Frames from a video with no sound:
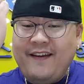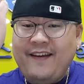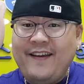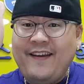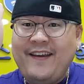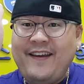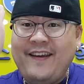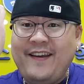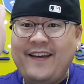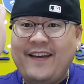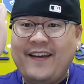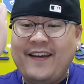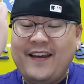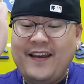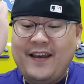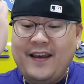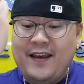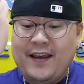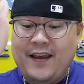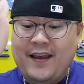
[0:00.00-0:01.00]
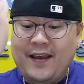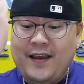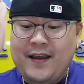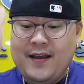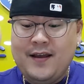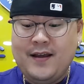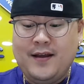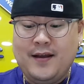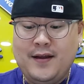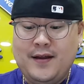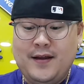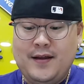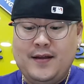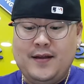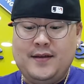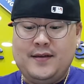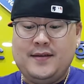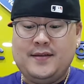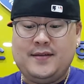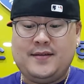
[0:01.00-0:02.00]
E.
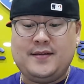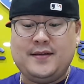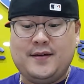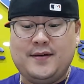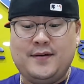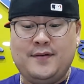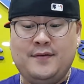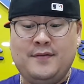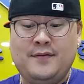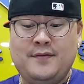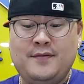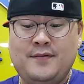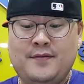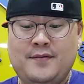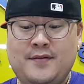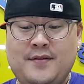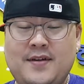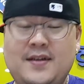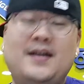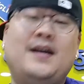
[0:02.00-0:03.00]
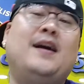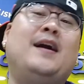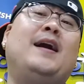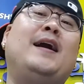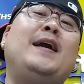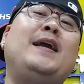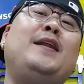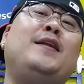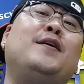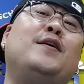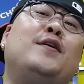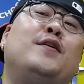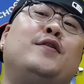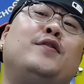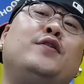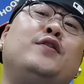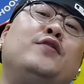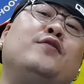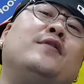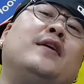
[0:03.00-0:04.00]
So I know
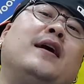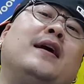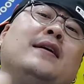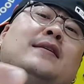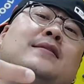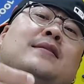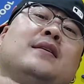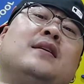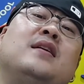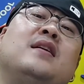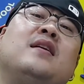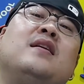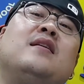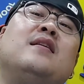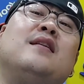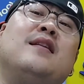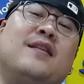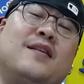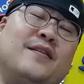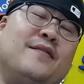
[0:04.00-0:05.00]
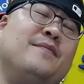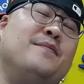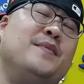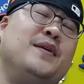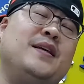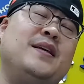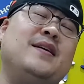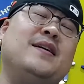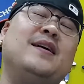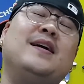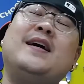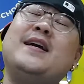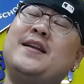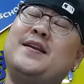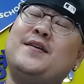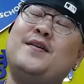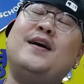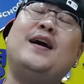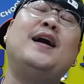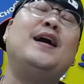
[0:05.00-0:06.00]
you guys love me. I
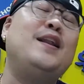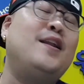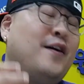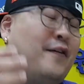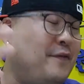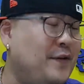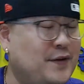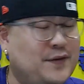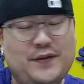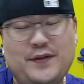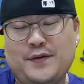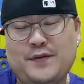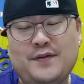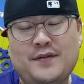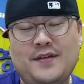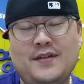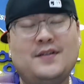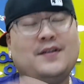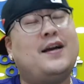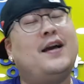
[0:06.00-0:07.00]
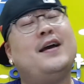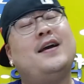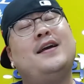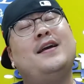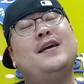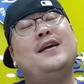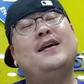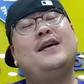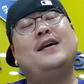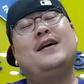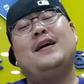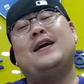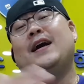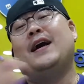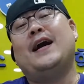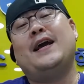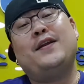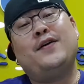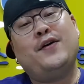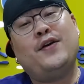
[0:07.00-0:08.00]
know. I love you too. Okay?
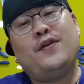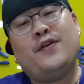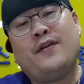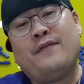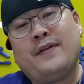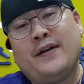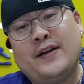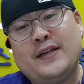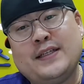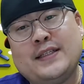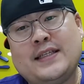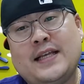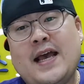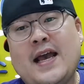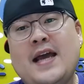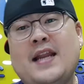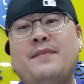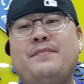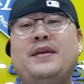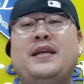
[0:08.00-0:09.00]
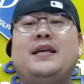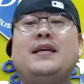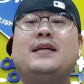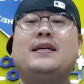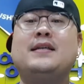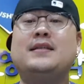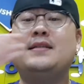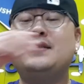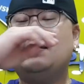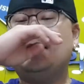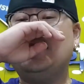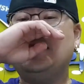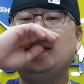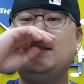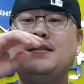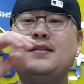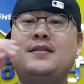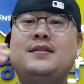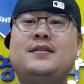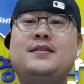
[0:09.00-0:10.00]
I know you're very sad because,
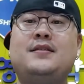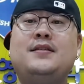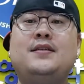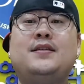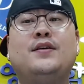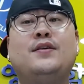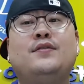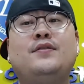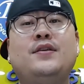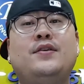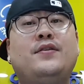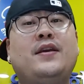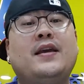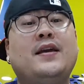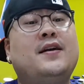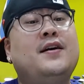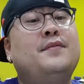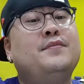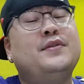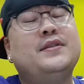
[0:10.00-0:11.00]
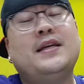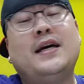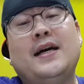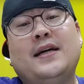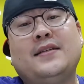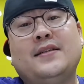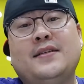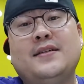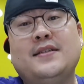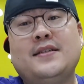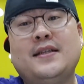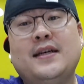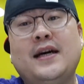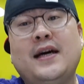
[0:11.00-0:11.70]
you can come to doctors.